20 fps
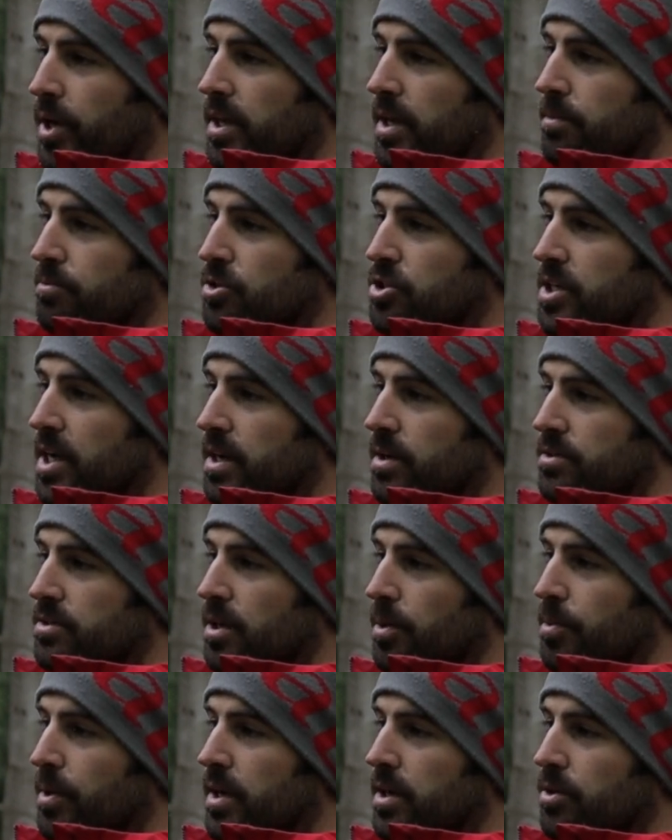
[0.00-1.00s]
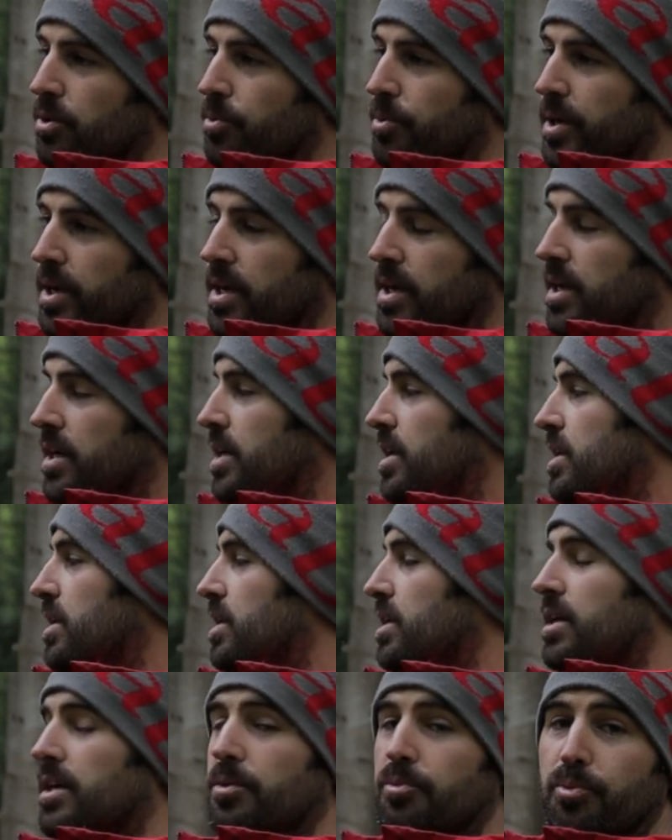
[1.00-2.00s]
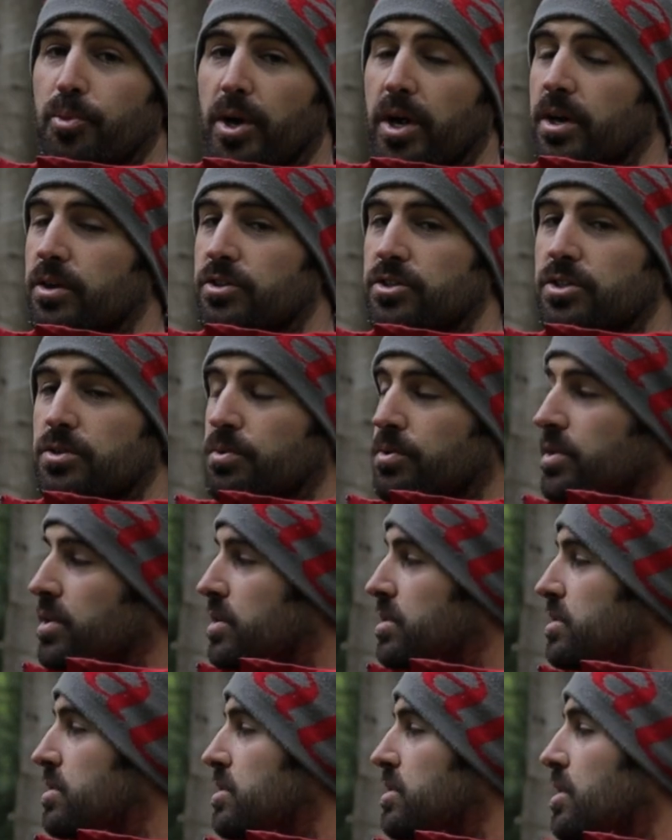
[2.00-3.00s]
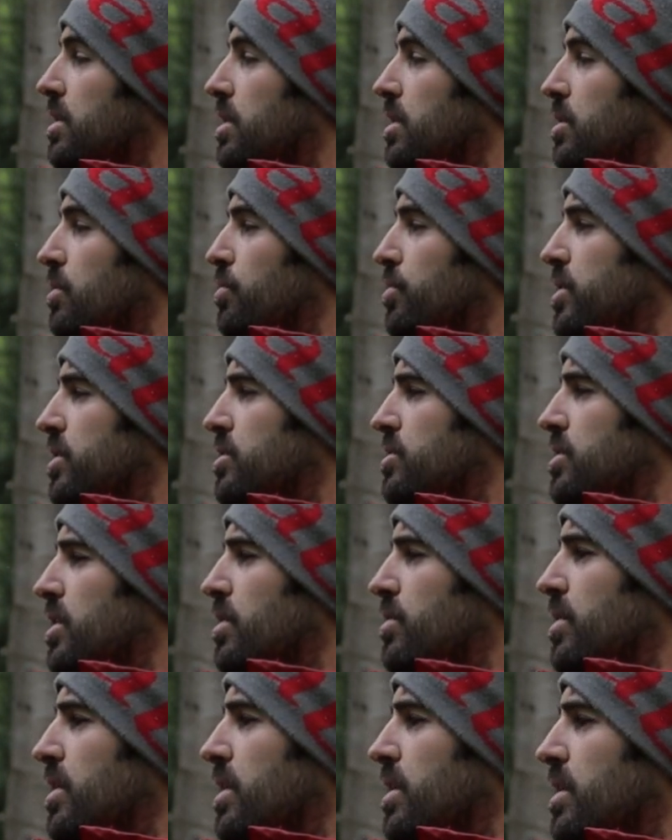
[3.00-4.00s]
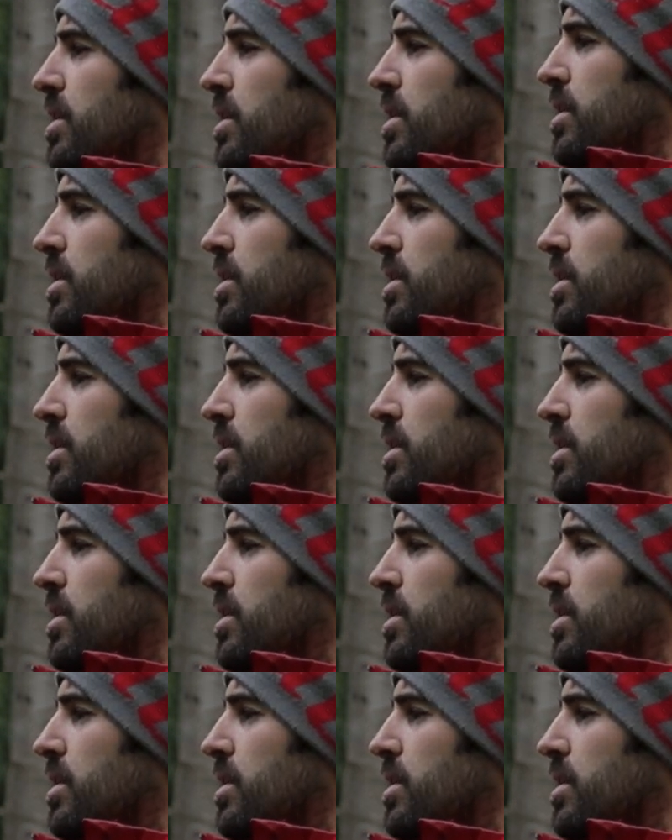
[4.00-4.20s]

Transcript: them shadows up a little bit in post with this Sony.